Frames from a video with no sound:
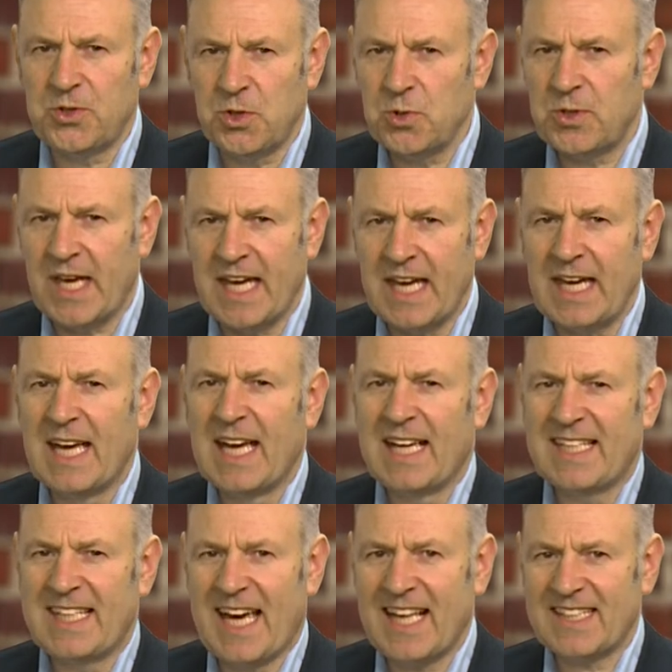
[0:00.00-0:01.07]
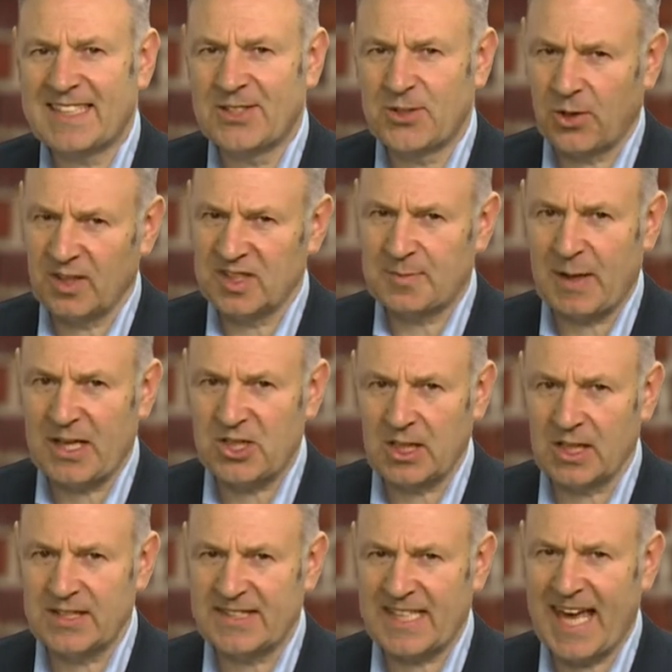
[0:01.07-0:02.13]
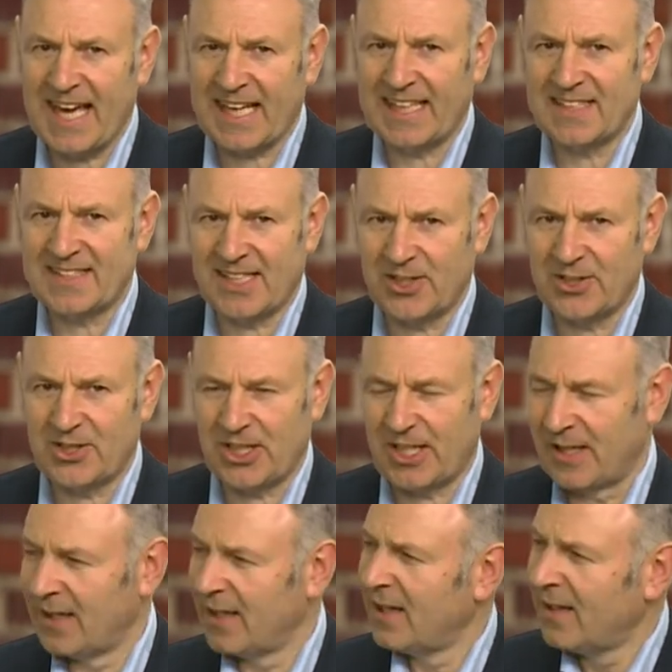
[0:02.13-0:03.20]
UK gas and oil specialist Angus Energy.